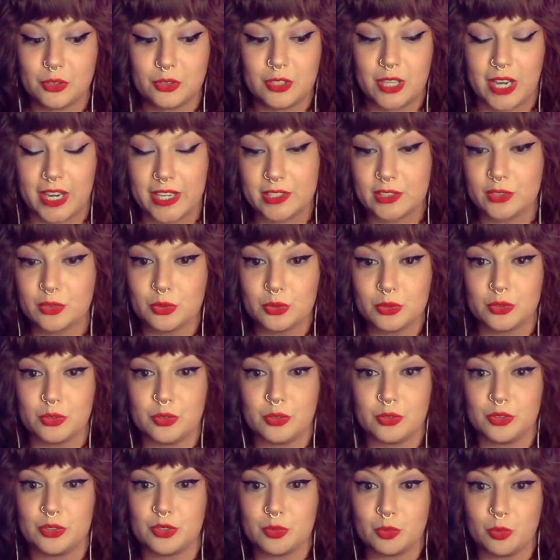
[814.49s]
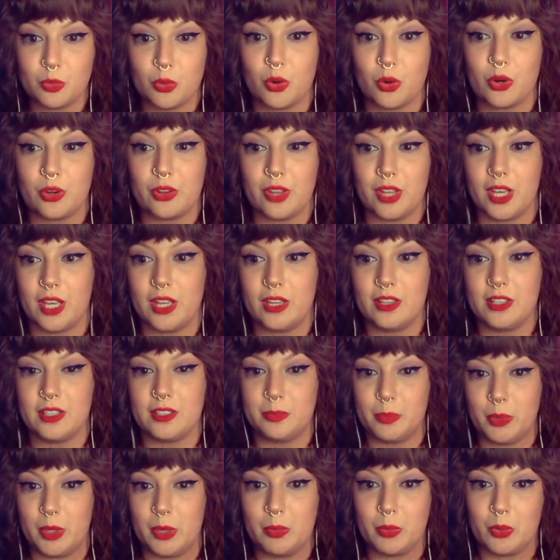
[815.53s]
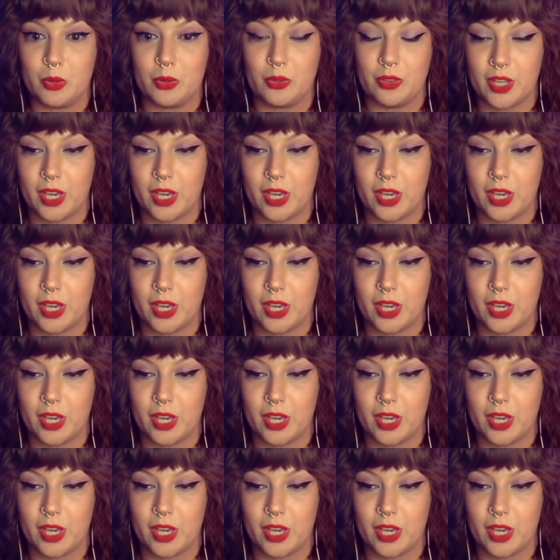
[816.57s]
high school students more than the people